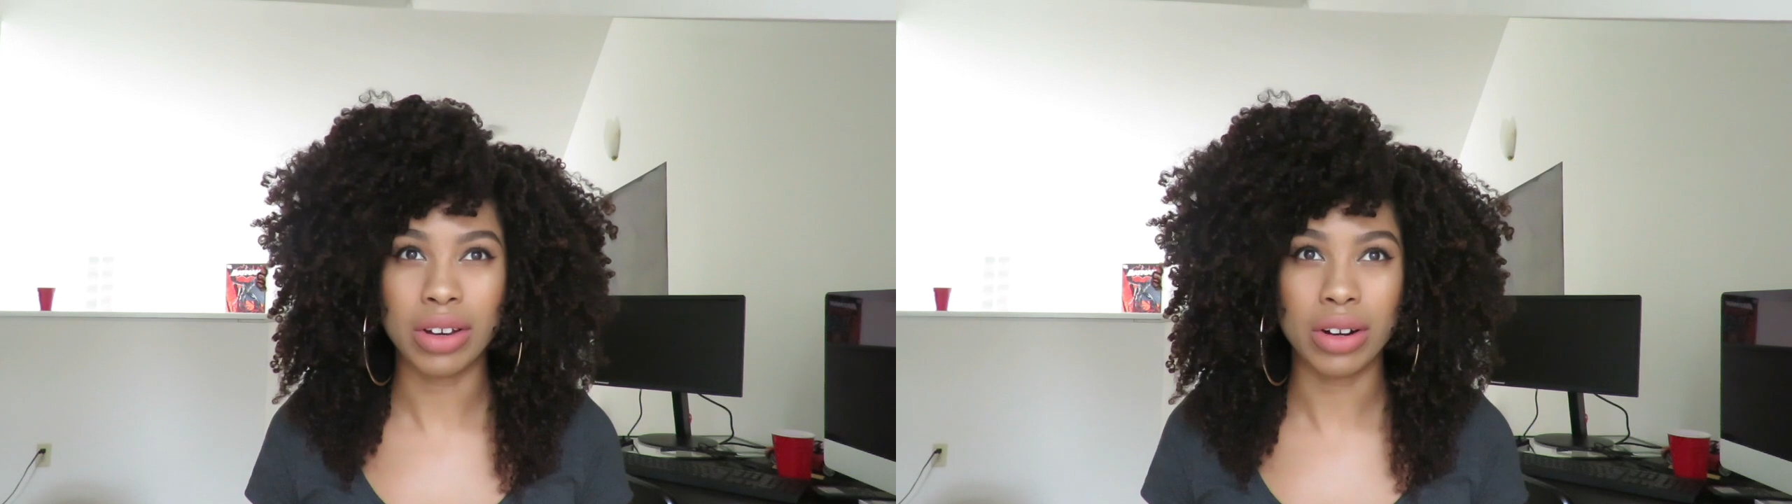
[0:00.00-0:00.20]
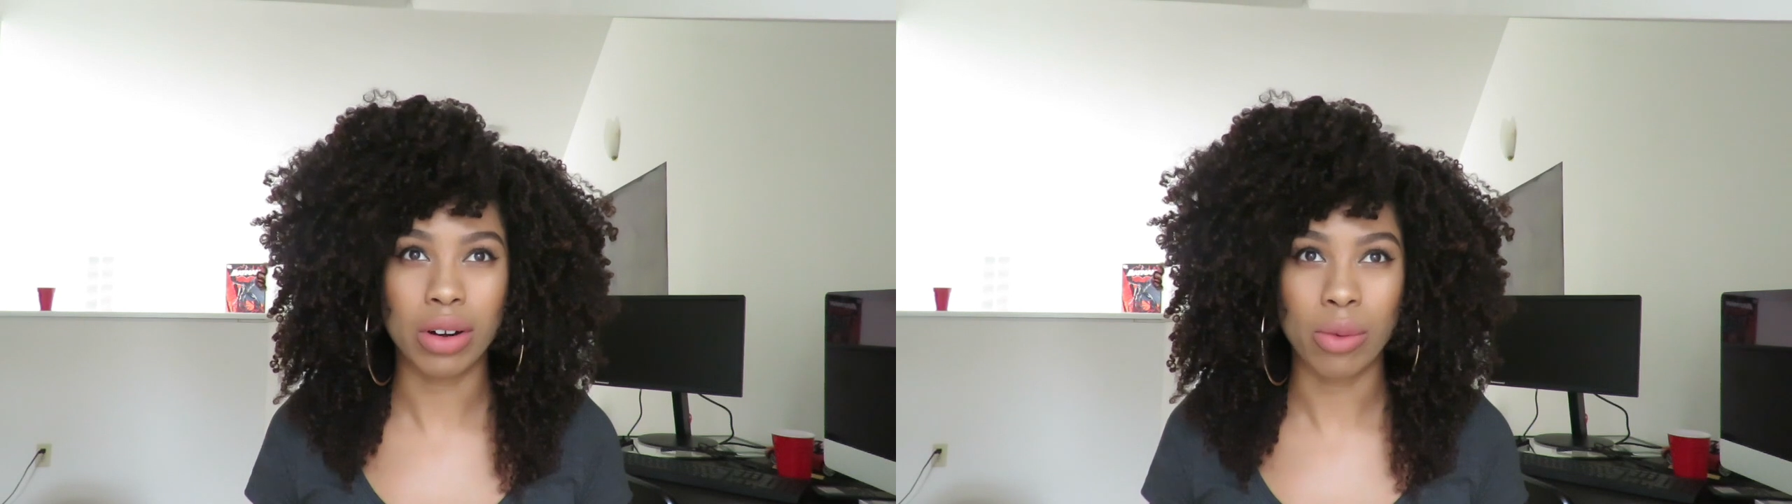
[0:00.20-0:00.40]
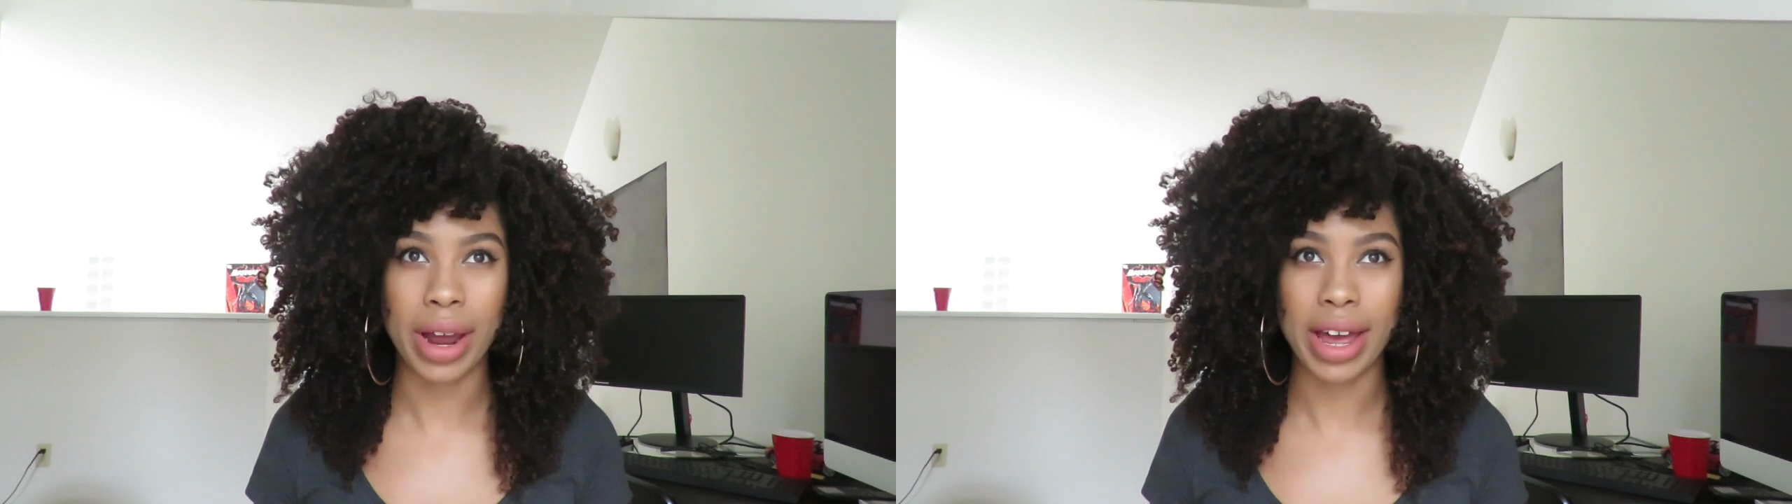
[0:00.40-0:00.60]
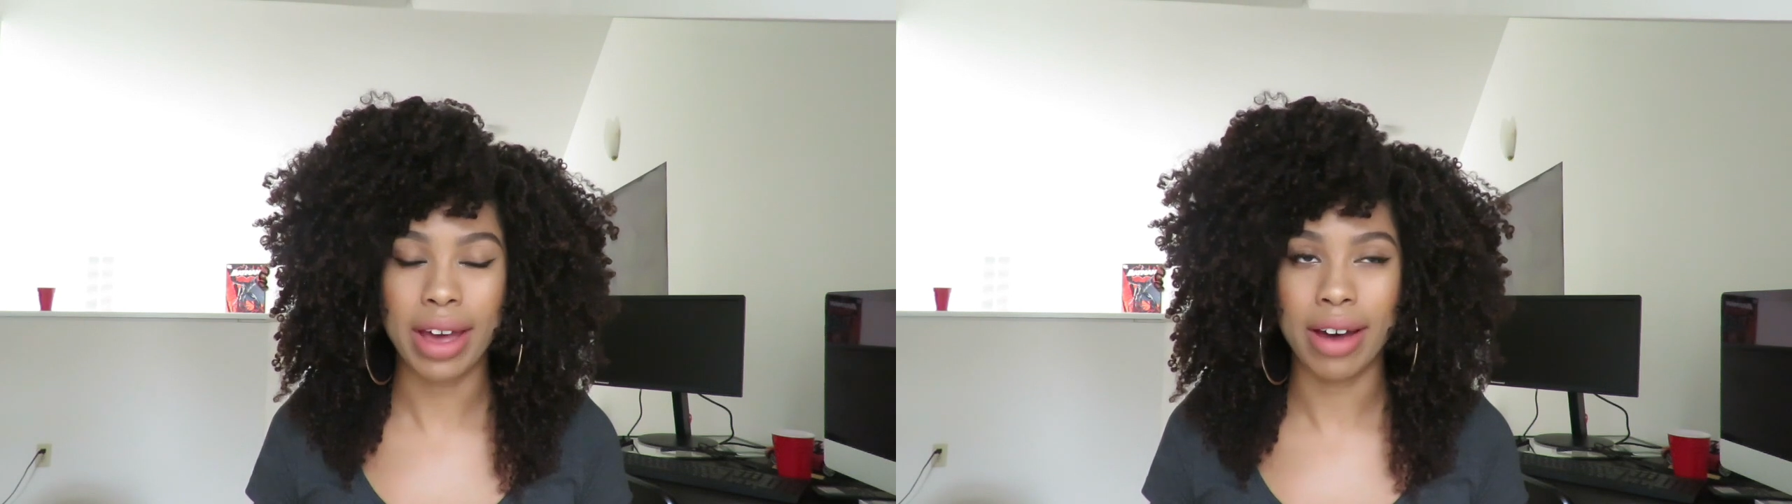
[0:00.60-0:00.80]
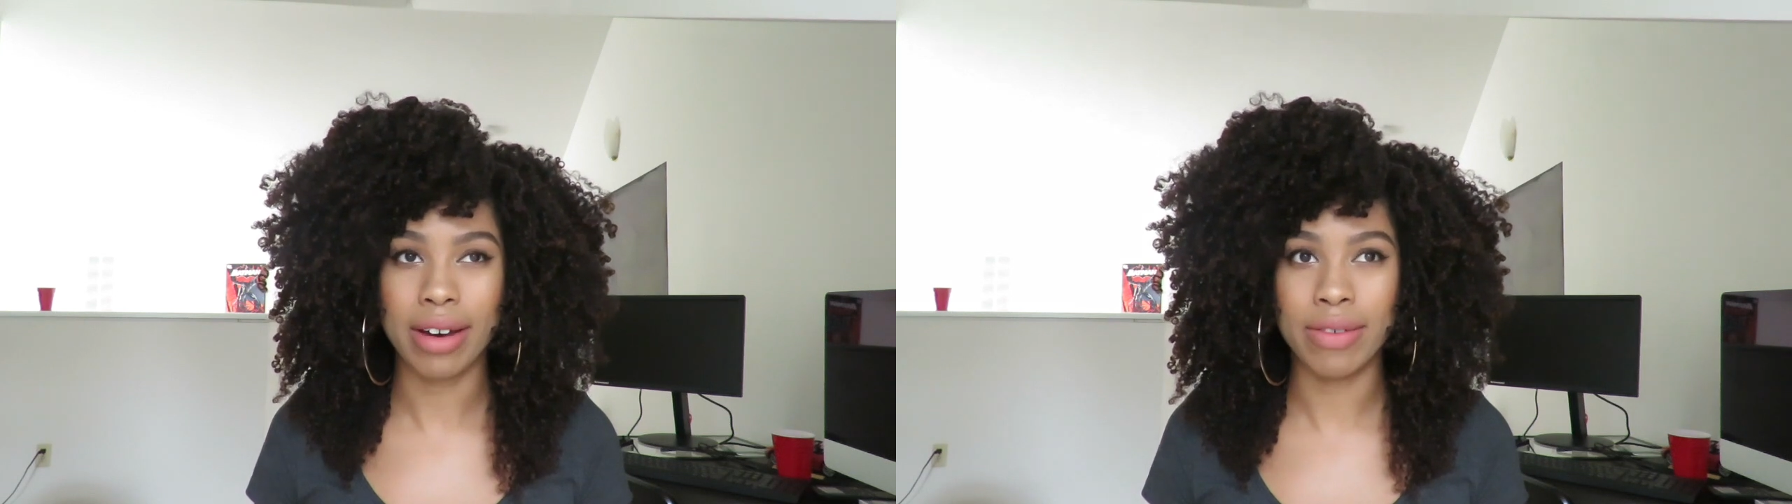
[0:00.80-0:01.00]
good array
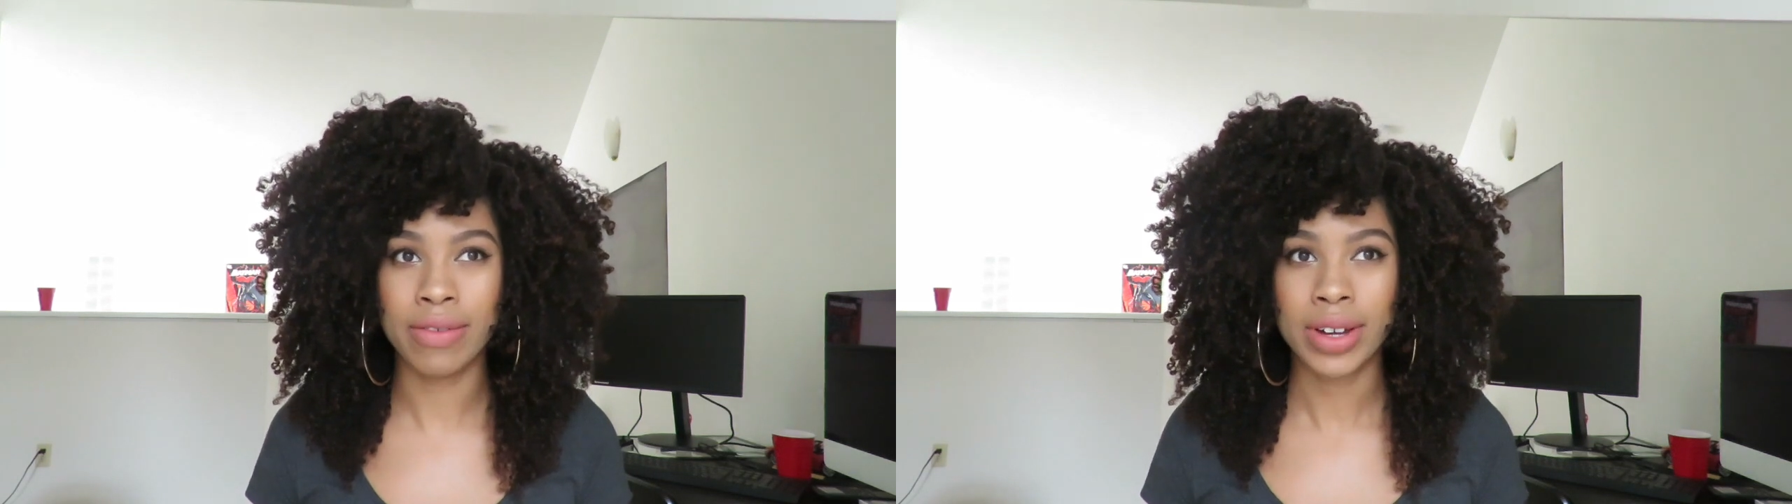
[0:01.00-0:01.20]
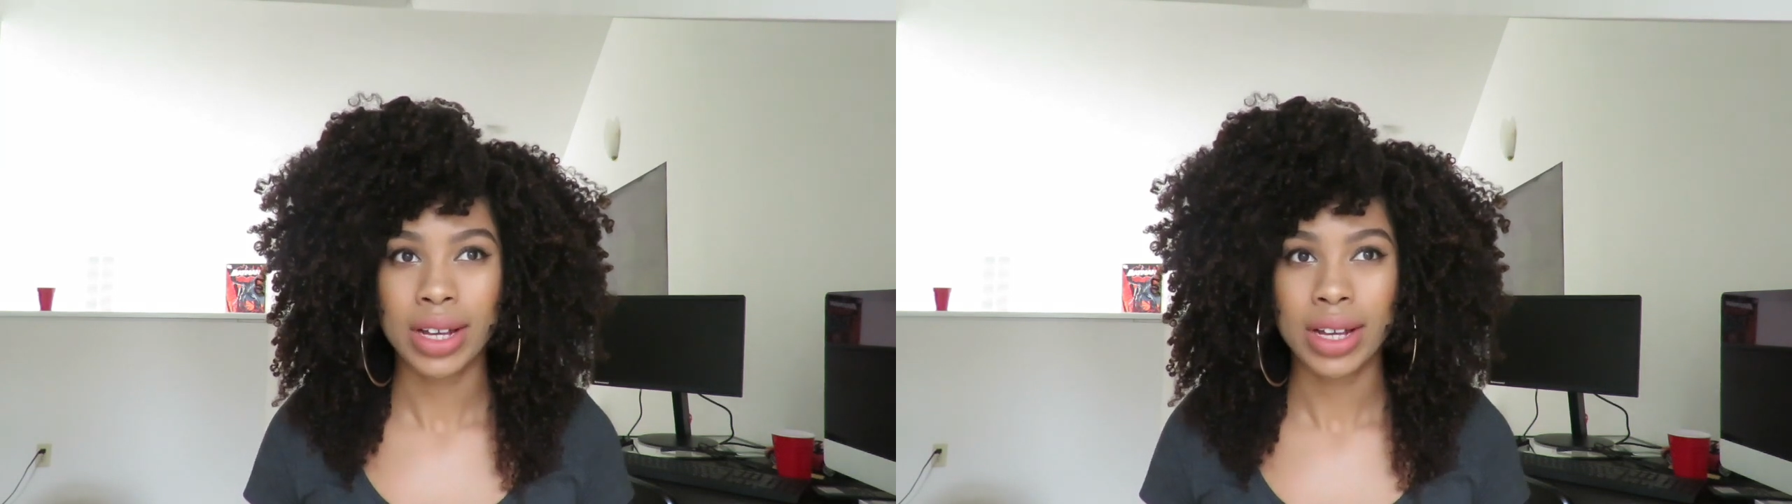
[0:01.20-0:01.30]
of